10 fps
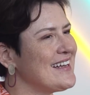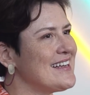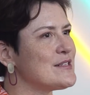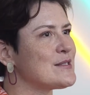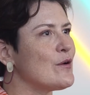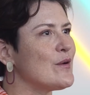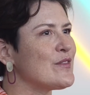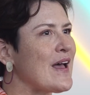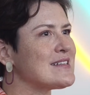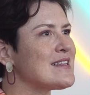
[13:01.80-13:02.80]
So
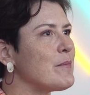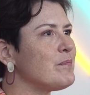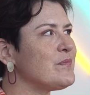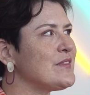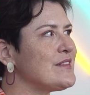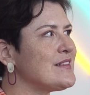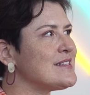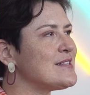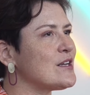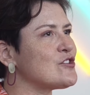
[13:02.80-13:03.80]

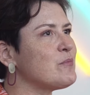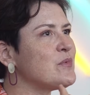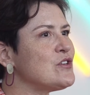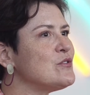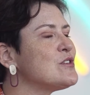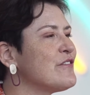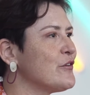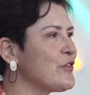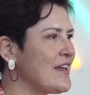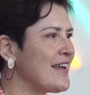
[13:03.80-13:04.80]
this is such a
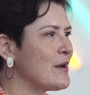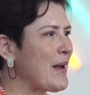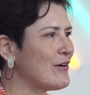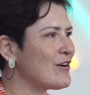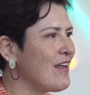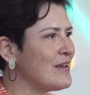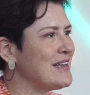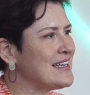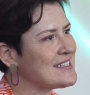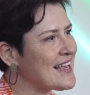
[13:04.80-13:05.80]
beautiful thing about
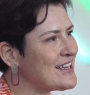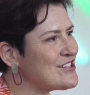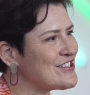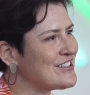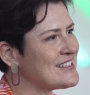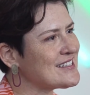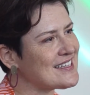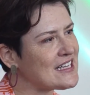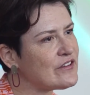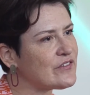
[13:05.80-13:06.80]
climate litigation, is
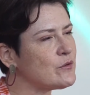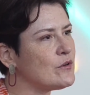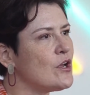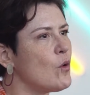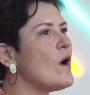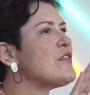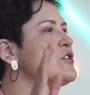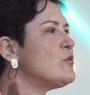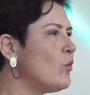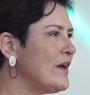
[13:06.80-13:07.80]
that even whether
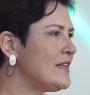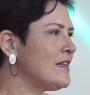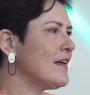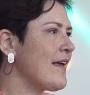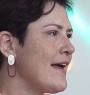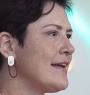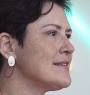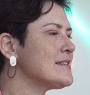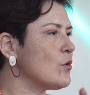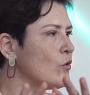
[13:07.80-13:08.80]
you win the
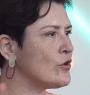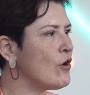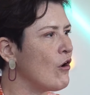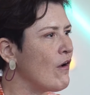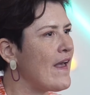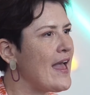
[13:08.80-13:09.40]
case or not,